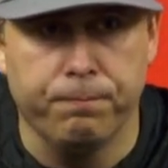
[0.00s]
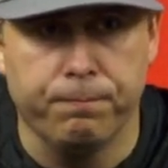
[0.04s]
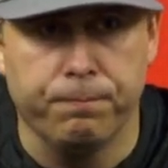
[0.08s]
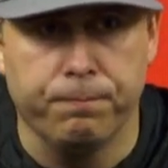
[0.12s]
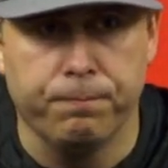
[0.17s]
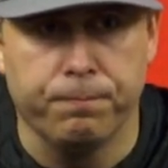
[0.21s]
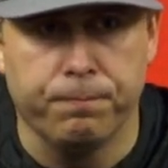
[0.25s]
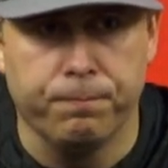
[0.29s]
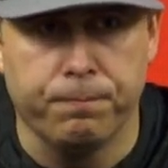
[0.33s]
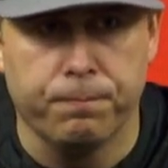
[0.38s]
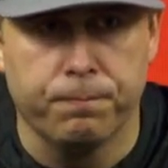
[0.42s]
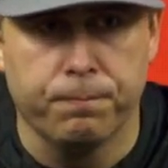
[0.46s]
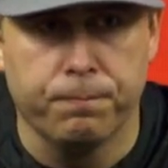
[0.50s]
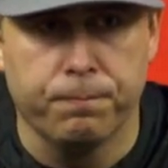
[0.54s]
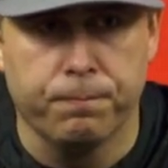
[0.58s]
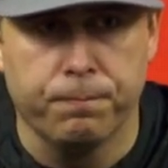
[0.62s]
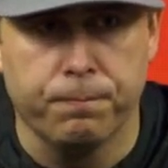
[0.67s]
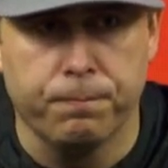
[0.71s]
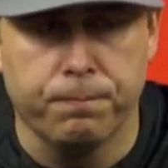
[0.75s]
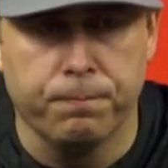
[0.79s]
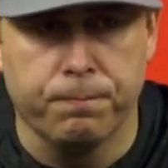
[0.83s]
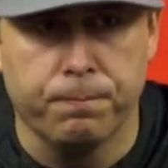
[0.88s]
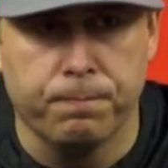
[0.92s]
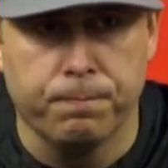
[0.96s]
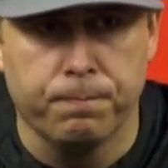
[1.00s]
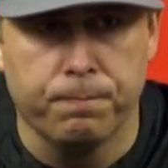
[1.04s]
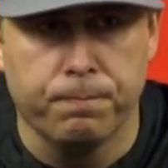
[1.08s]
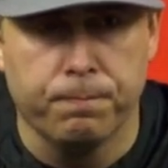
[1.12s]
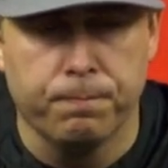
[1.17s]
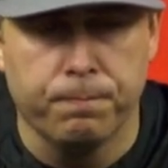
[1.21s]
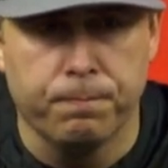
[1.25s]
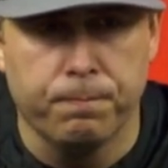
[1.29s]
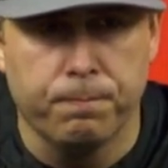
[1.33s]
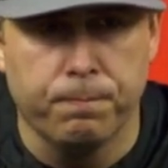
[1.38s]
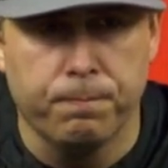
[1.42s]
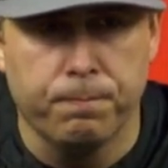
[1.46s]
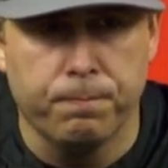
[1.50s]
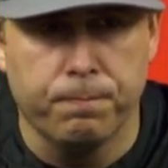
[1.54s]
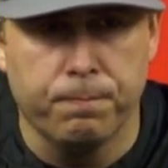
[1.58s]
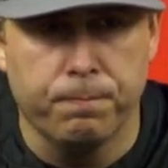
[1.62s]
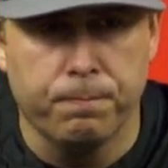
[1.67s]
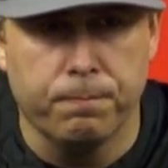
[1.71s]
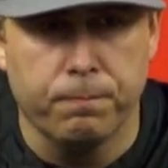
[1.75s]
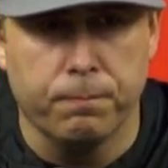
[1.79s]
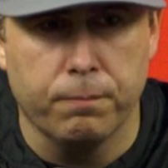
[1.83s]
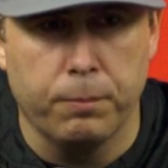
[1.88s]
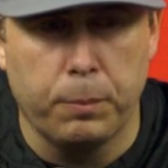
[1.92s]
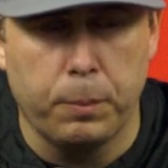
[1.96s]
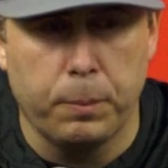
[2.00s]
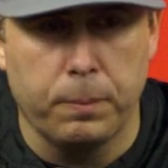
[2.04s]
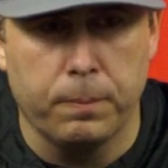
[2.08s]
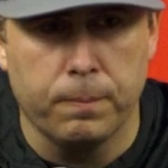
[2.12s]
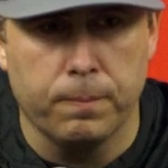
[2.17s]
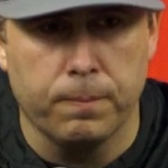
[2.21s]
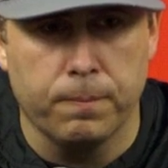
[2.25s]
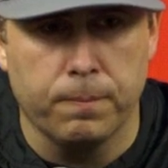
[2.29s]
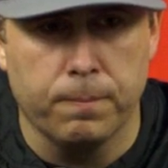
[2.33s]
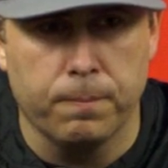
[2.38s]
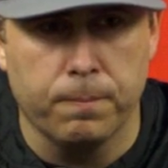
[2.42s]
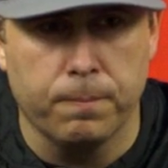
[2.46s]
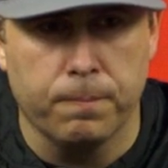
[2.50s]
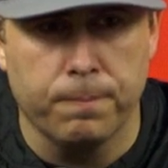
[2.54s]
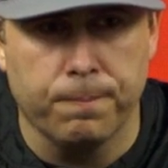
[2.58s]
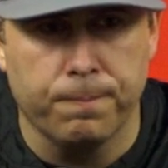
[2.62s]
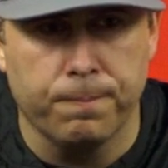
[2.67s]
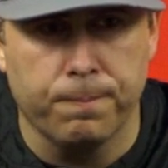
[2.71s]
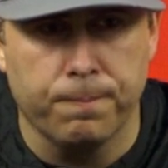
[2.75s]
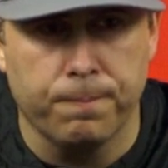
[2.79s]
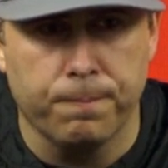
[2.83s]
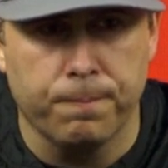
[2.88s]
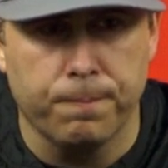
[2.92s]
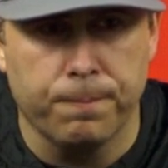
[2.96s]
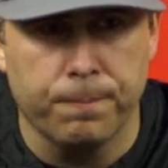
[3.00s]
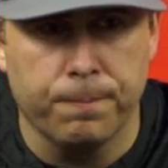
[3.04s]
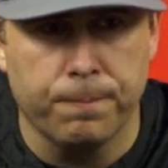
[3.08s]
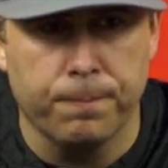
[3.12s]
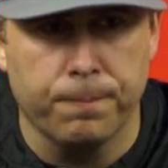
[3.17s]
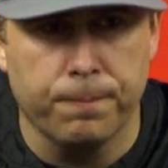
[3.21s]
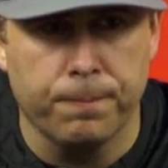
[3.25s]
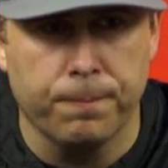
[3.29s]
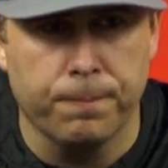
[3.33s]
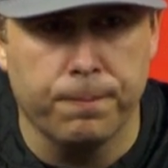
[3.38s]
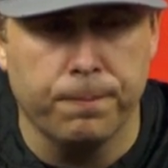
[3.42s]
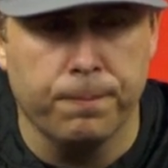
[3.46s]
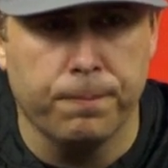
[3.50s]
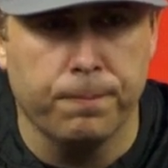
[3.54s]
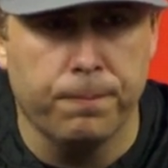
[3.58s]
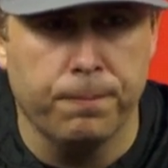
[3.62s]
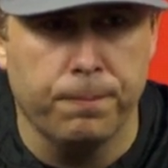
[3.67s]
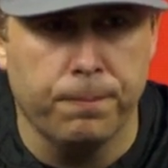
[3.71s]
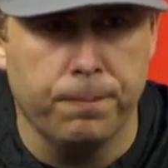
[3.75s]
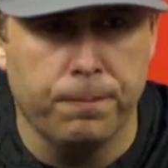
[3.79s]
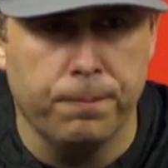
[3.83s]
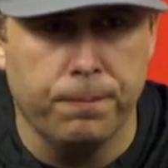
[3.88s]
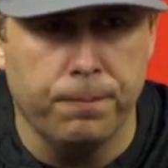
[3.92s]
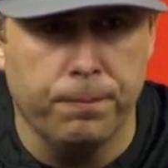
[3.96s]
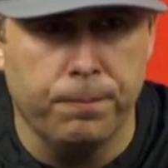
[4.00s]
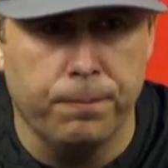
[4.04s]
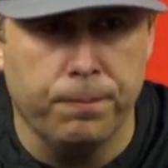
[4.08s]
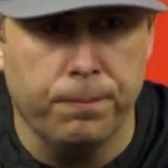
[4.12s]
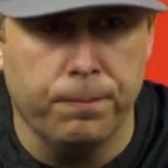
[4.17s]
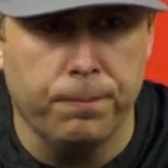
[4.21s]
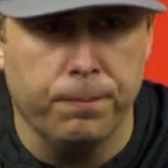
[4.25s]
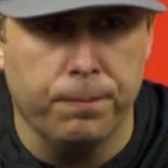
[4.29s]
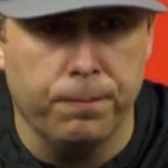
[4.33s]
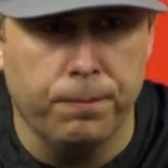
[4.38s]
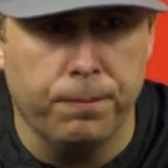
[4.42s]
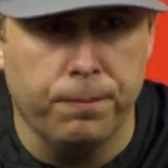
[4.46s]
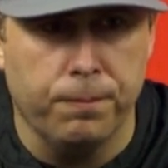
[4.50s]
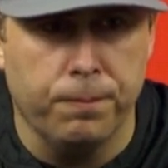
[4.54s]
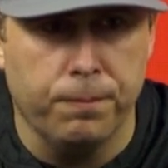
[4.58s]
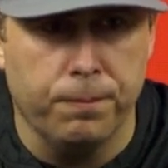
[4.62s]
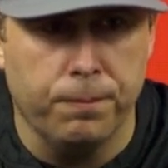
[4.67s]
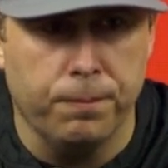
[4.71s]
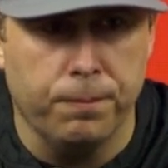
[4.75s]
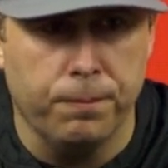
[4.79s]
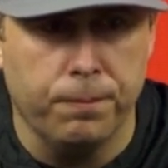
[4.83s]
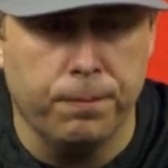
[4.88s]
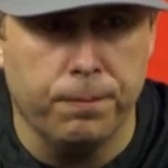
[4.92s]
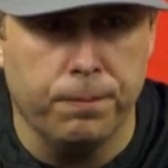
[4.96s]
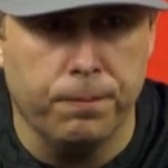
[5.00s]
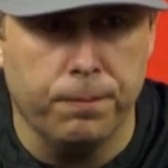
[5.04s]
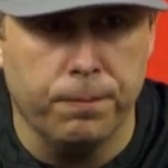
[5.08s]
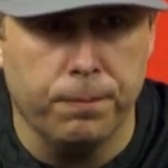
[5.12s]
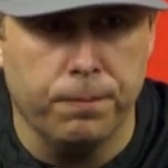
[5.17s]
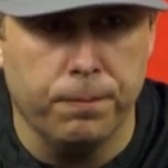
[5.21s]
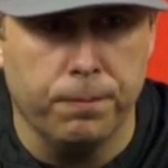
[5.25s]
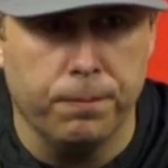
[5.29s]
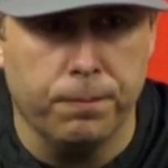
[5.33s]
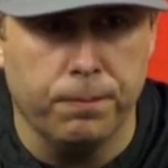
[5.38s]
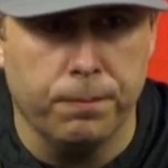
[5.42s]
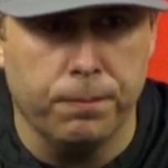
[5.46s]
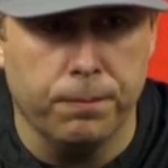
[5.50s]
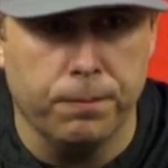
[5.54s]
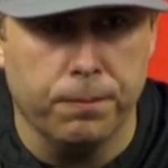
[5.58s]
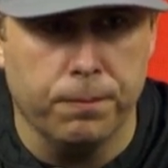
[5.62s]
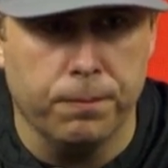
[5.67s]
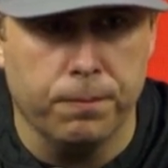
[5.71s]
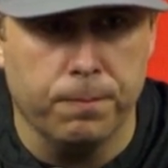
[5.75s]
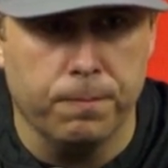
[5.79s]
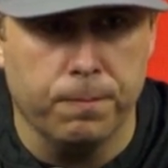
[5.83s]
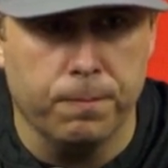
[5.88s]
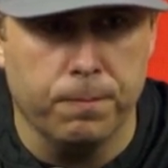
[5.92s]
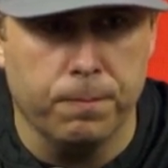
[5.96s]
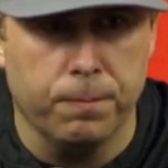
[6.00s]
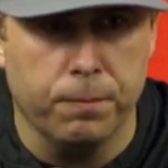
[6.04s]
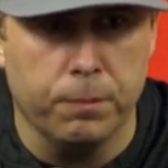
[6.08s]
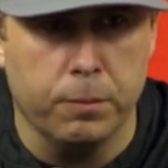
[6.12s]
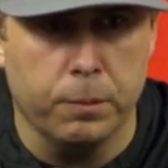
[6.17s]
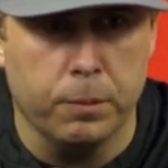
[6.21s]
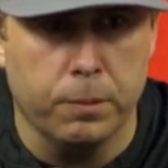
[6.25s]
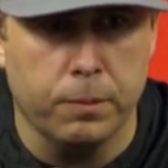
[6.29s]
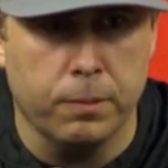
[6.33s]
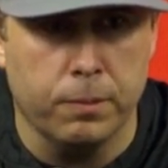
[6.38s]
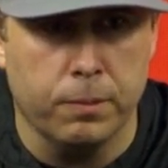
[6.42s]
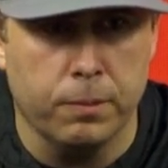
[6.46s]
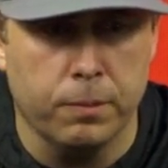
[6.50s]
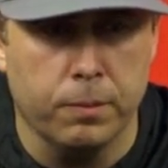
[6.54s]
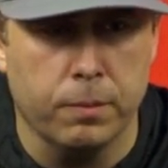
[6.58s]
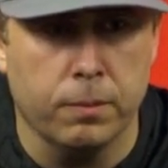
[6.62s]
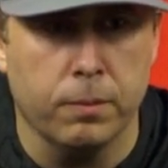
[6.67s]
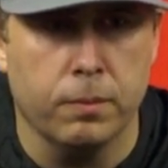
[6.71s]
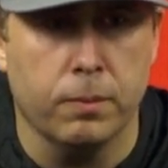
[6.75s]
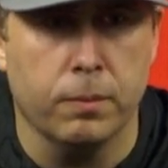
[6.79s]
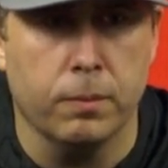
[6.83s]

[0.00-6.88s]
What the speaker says: No one is speaking in this clip.